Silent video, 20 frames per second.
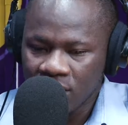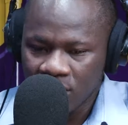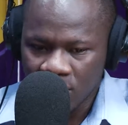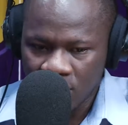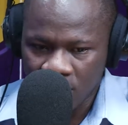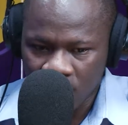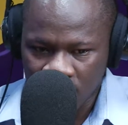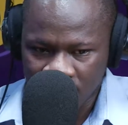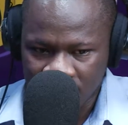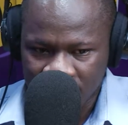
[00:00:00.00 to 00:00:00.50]

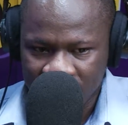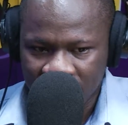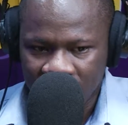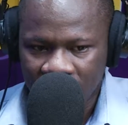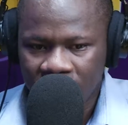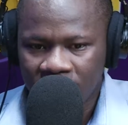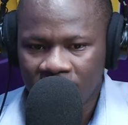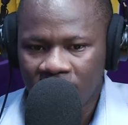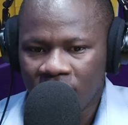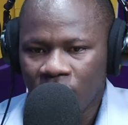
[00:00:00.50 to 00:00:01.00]

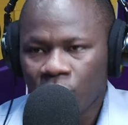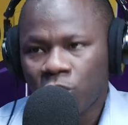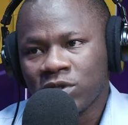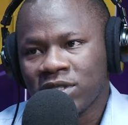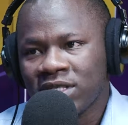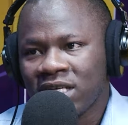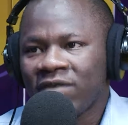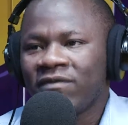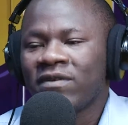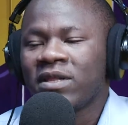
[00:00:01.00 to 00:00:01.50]
instead
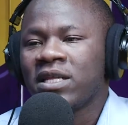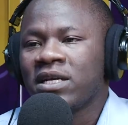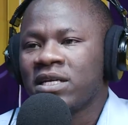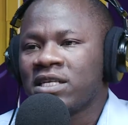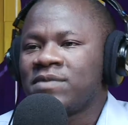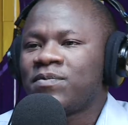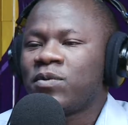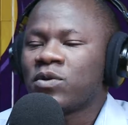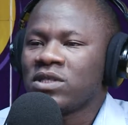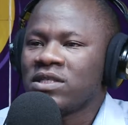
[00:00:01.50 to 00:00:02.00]
was given the
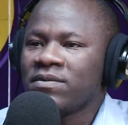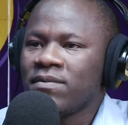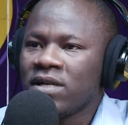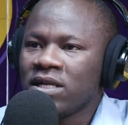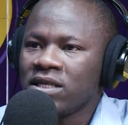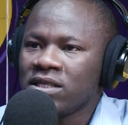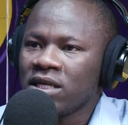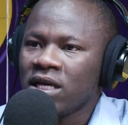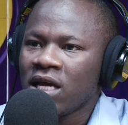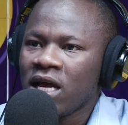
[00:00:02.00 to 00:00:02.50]

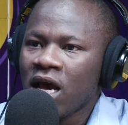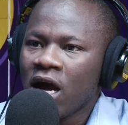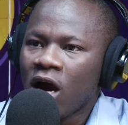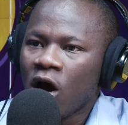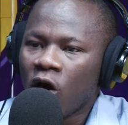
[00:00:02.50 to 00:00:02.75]
responsibility